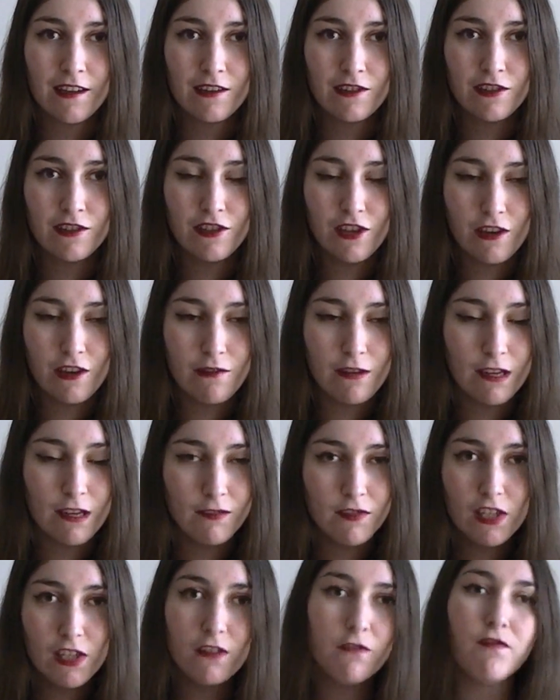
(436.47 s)
You know,
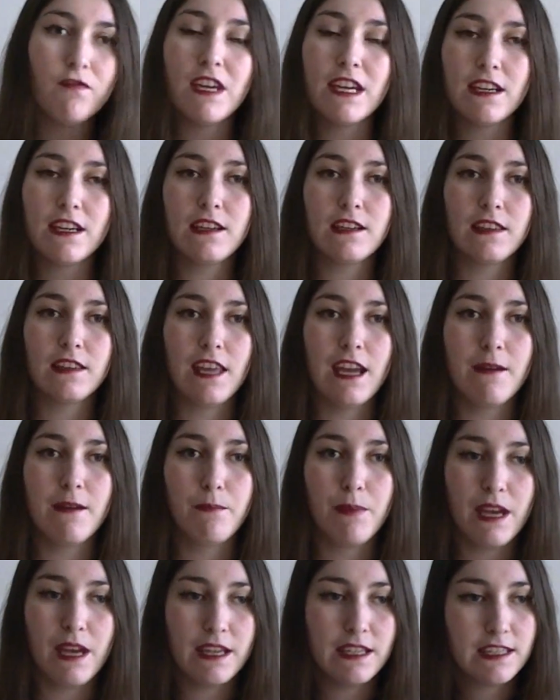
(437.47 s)
if you think that
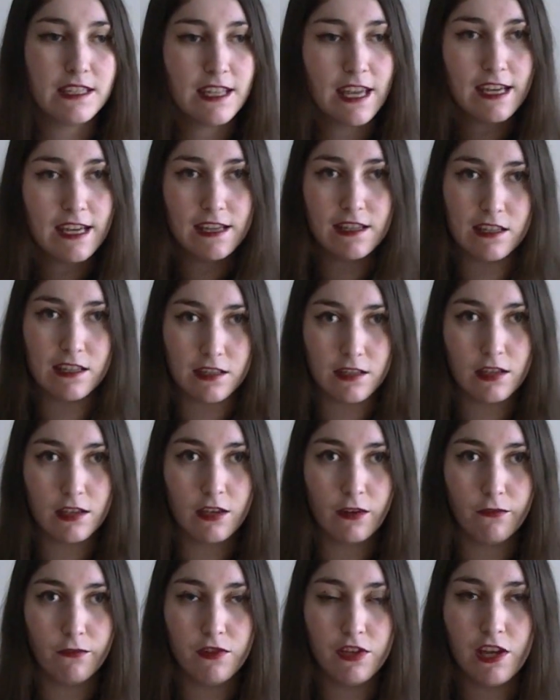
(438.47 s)
by saying
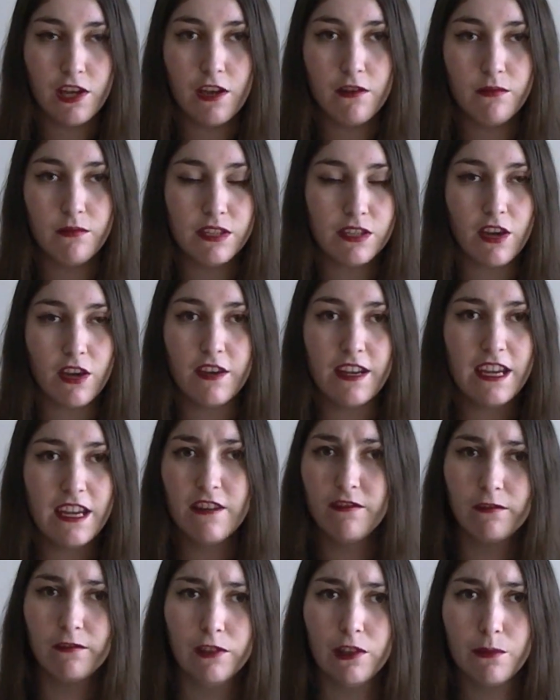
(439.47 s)
stuff, you know, it's going to
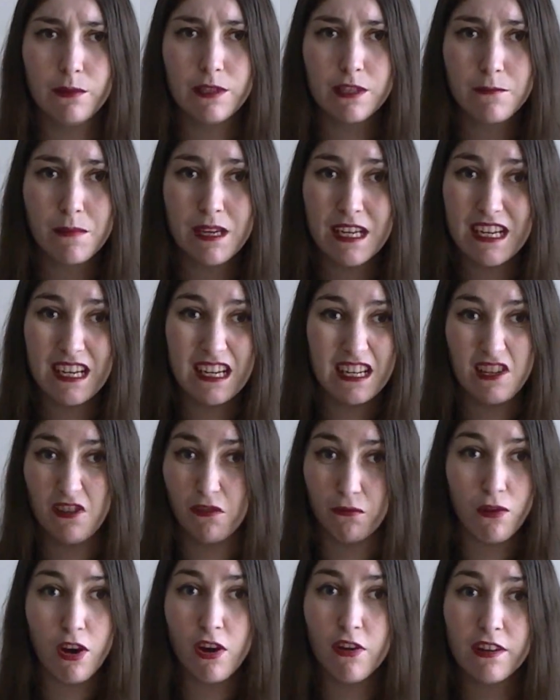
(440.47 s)
influence me,
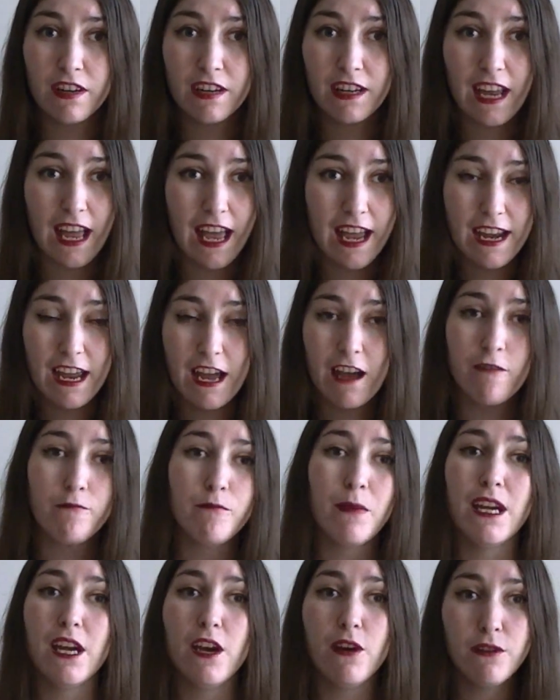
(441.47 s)
you're wrong. I have
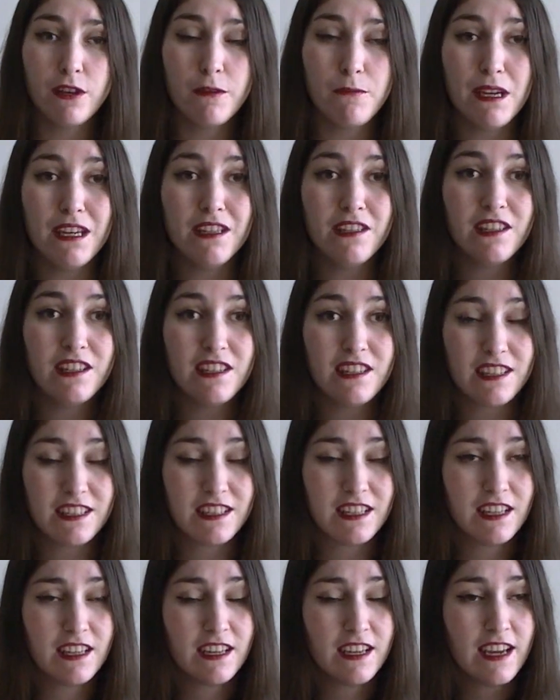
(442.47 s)
my own
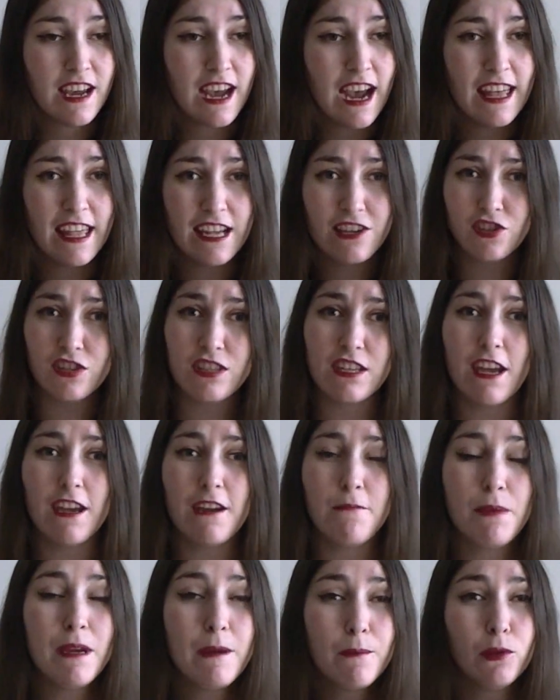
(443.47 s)
opinions. I just
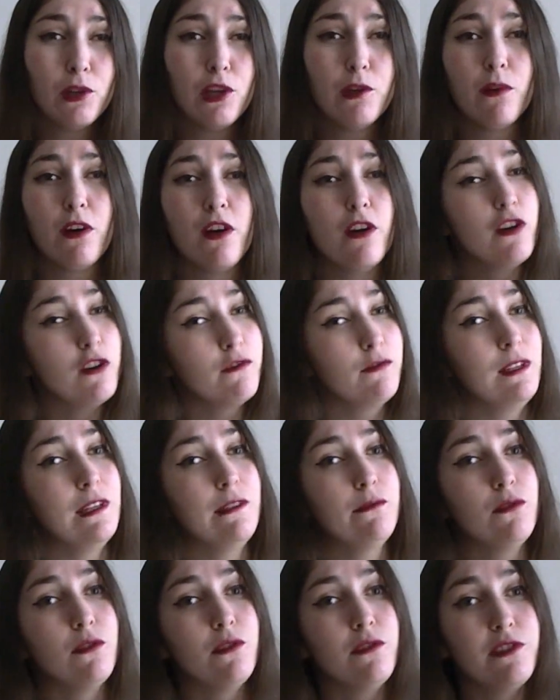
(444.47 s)
hate people who are overly
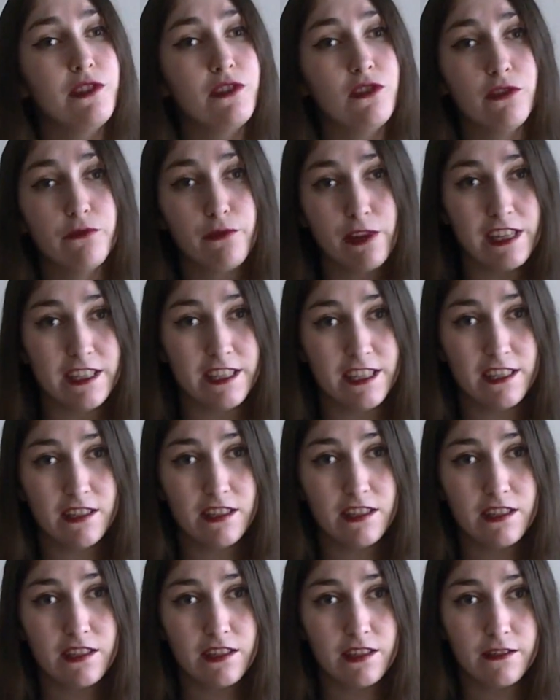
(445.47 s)
rude or
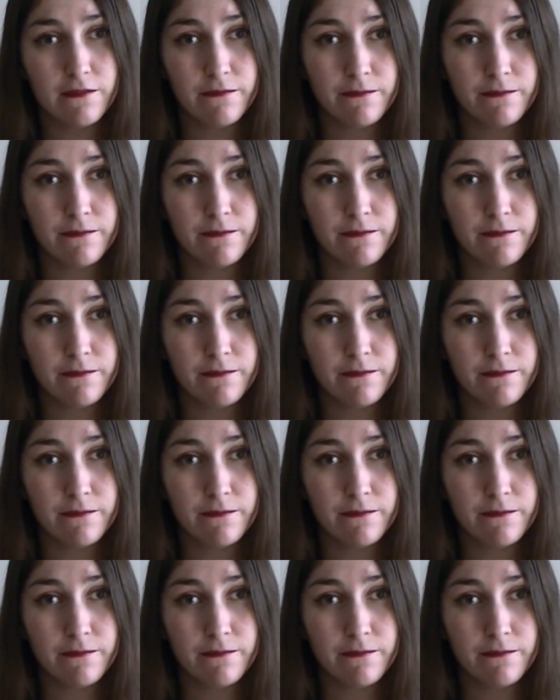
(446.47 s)
racist.